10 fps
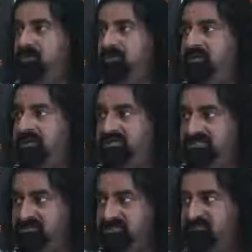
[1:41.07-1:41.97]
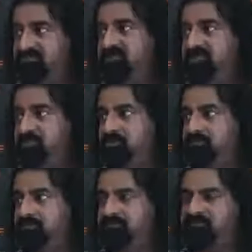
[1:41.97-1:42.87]
negative stuff within you.
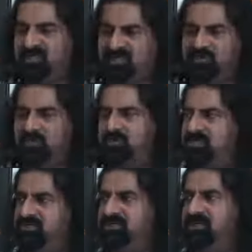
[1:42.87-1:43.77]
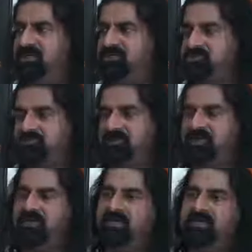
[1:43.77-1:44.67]
It clears off.
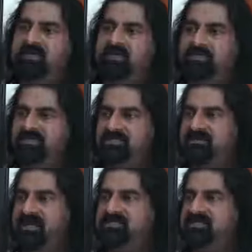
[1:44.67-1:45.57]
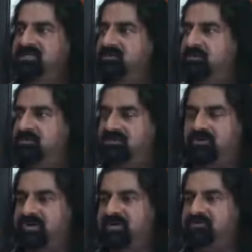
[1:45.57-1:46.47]
Just imagine
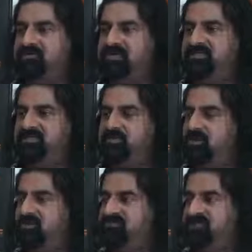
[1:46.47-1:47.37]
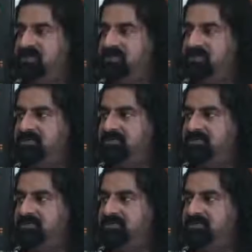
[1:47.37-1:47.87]
your inner space is full of junk.